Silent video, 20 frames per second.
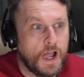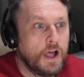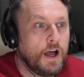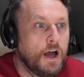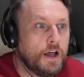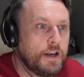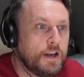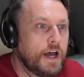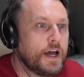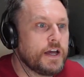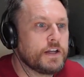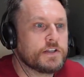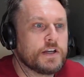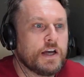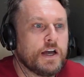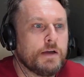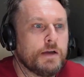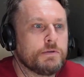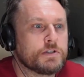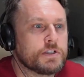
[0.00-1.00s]
At
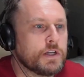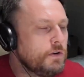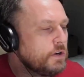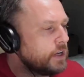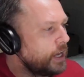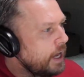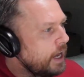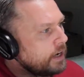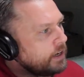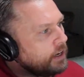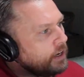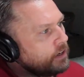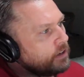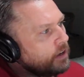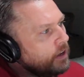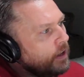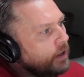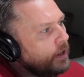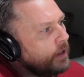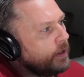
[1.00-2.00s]
nighttime, it's like, okay, I need
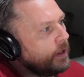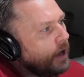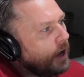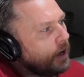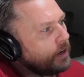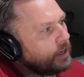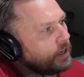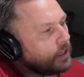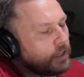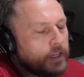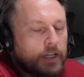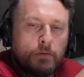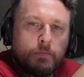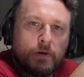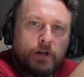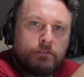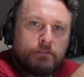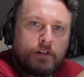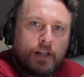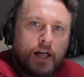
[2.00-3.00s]
a little bit
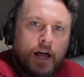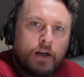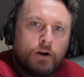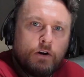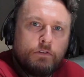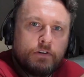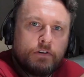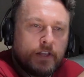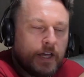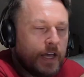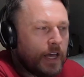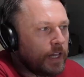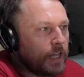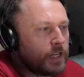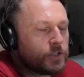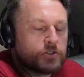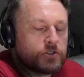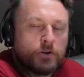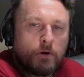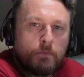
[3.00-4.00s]
of light over there.
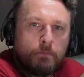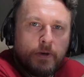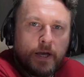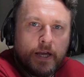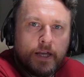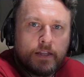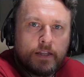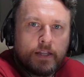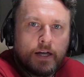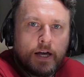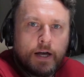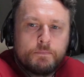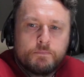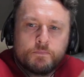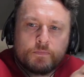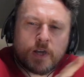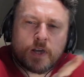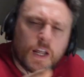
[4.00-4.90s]
Let's go and paint that.